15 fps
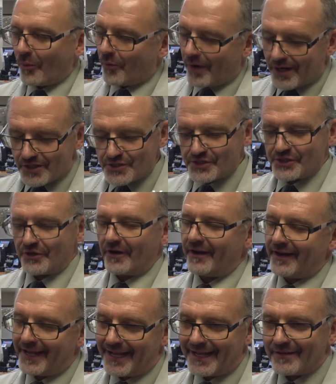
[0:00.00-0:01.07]
wash your
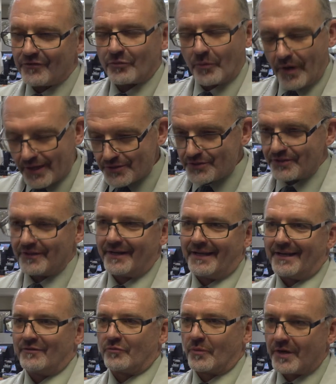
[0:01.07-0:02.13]
hands, wash your
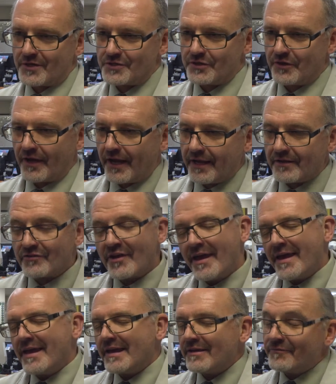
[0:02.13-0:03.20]
hands, wash your hands.
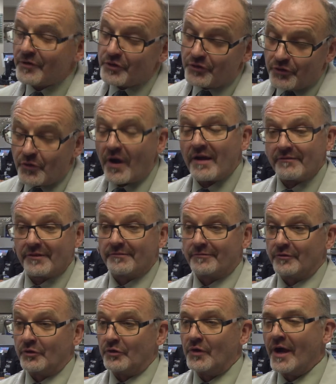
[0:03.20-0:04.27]
If you do have the
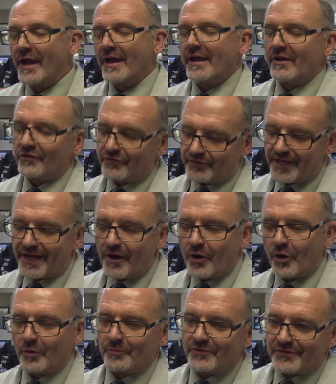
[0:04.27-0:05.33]
flu, stay
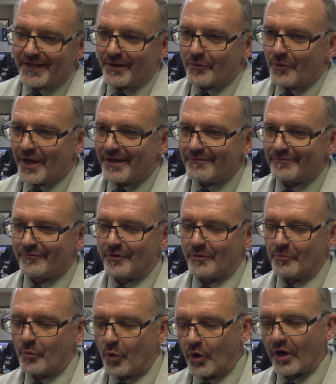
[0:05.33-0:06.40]
home, stay away
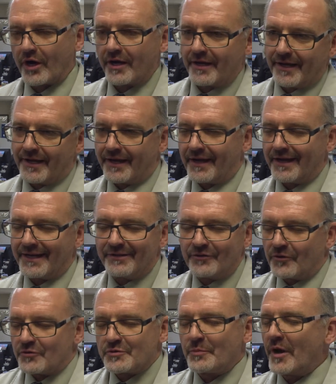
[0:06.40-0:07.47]
from work, uh,
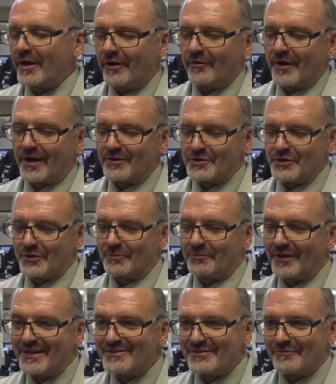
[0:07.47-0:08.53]
don't spread it around your
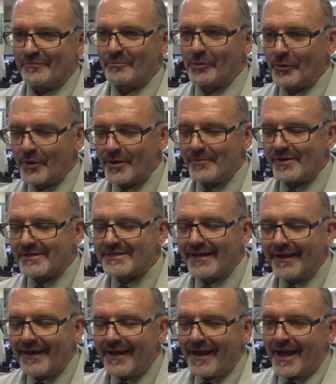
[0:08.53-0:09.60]
place of employment.
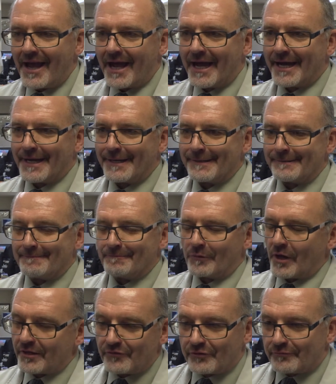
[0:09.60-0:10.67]
Um,
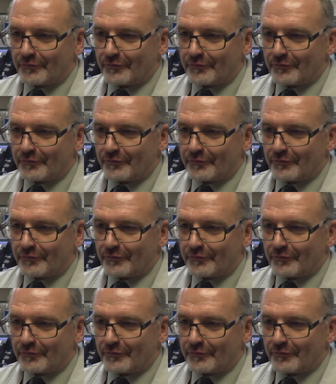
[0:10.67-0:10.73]
lots of